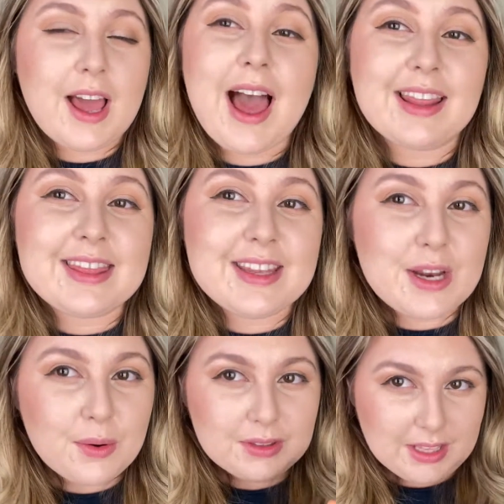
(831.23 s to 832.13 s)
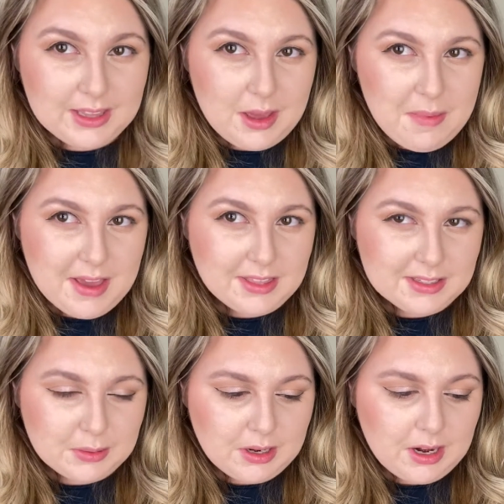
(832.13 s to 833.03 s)
I don't think they make
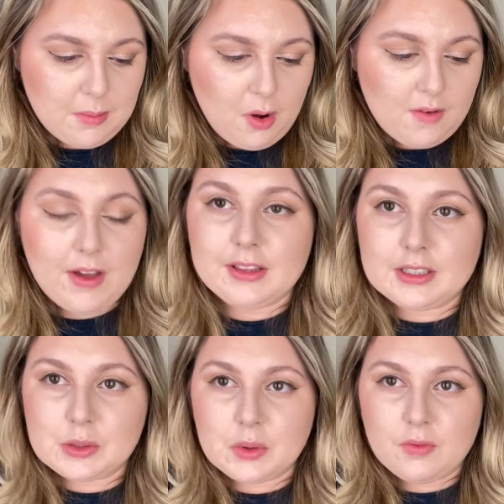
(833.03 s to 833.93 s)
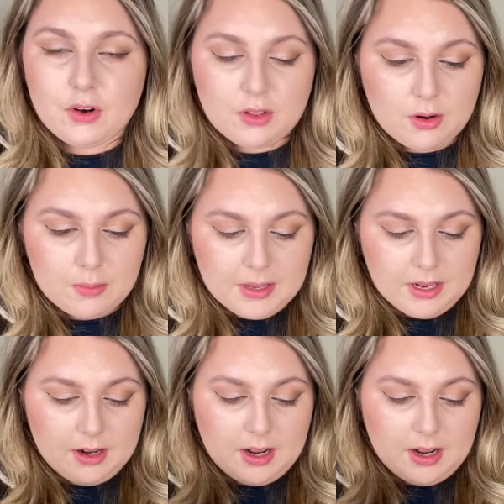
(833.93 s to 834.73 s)
this one anymore. I've had this one for a little bit.